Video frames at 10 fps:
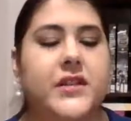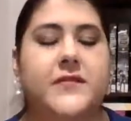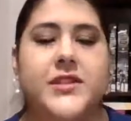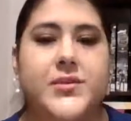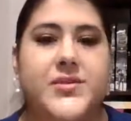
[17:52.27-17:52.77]

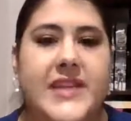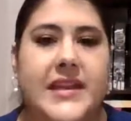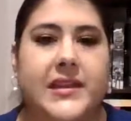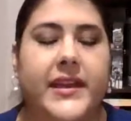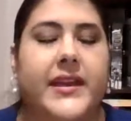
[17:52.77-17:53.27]
enough to use
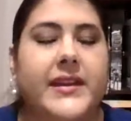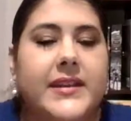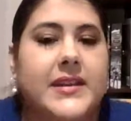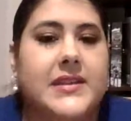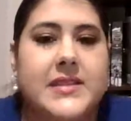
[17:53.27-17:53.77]
daily, and
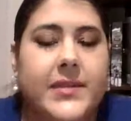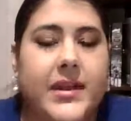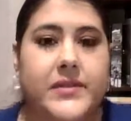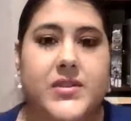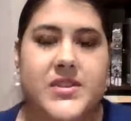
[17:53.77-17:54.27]
it is. I
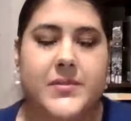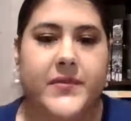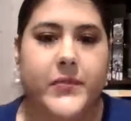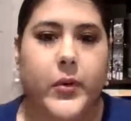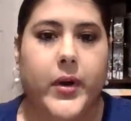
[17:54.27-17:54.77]
mean, I've used it
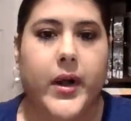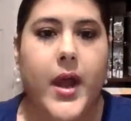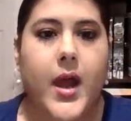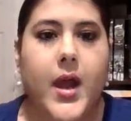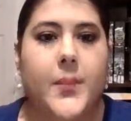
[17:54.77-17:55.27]
before,
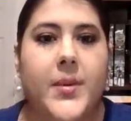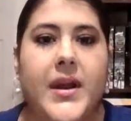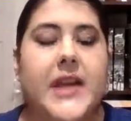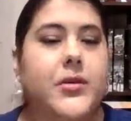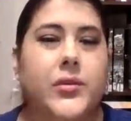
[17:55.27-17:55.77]
but
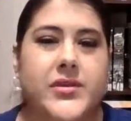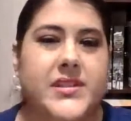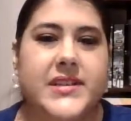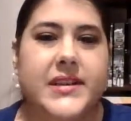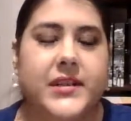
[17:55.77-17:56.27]
I don't use
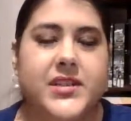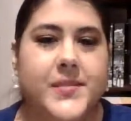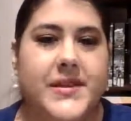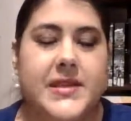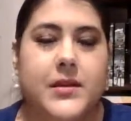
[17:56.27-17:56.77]
it daily just
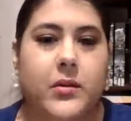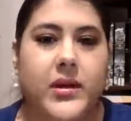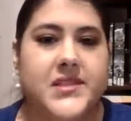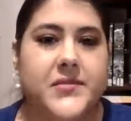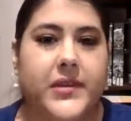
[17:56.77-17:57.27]
because I don't want
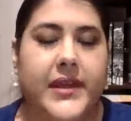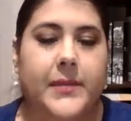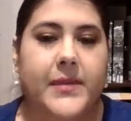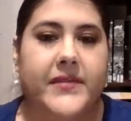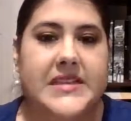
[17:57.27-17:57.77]
to exfoliate
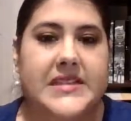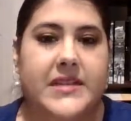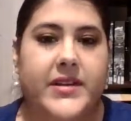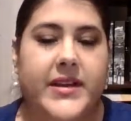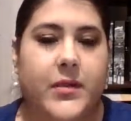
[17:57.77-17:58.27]
my face
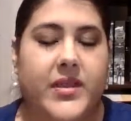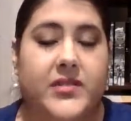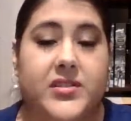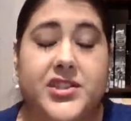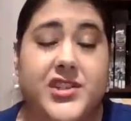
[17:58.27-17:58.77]
every day,
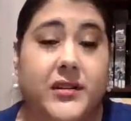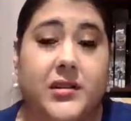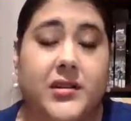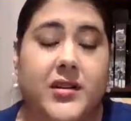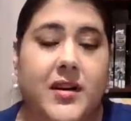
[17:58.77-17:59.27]
whether it's
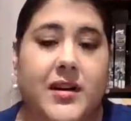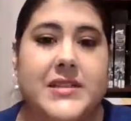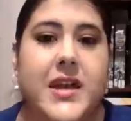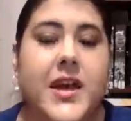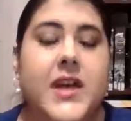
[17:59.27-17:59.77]
gentle or
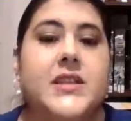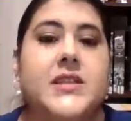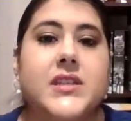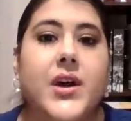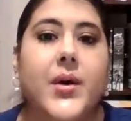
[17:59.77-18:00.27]
not.
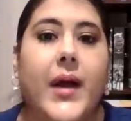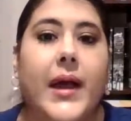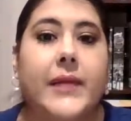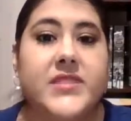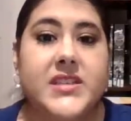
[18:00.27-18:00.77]
So
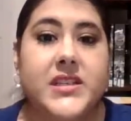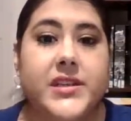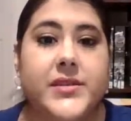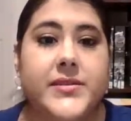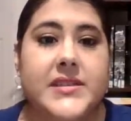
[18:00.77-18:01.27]
I'm just going to
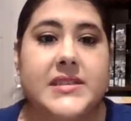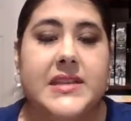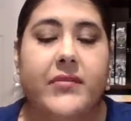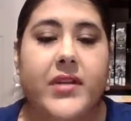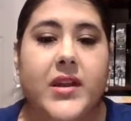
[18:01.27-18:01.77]
use this
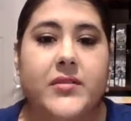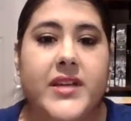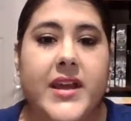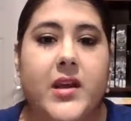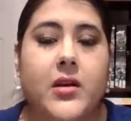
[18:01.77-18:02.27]
every other
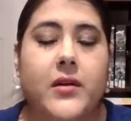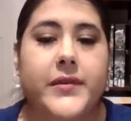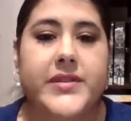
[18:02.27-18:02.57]
day or a few